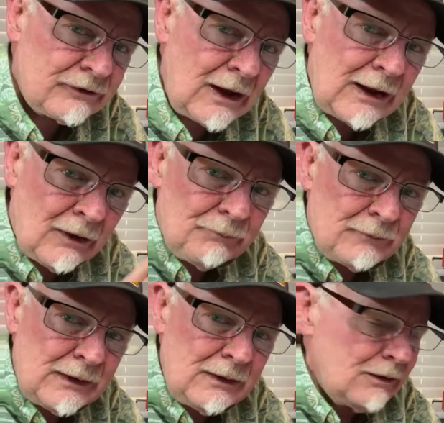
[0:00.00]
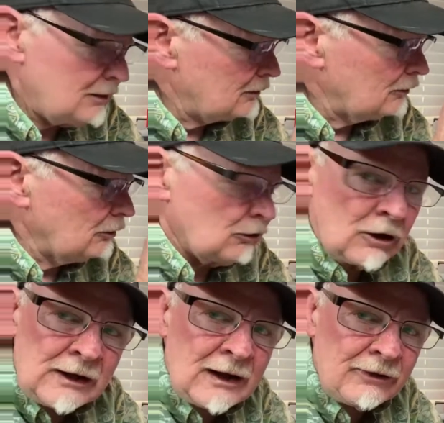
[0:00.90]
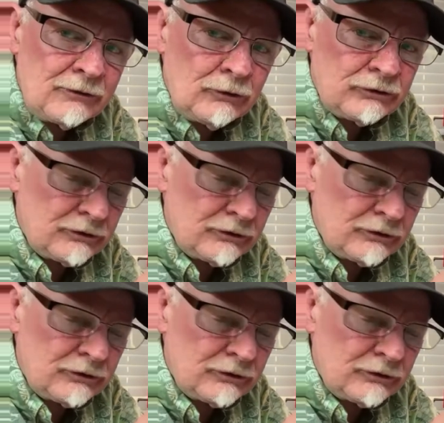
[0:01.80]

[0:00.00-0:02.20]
that help me learn how to use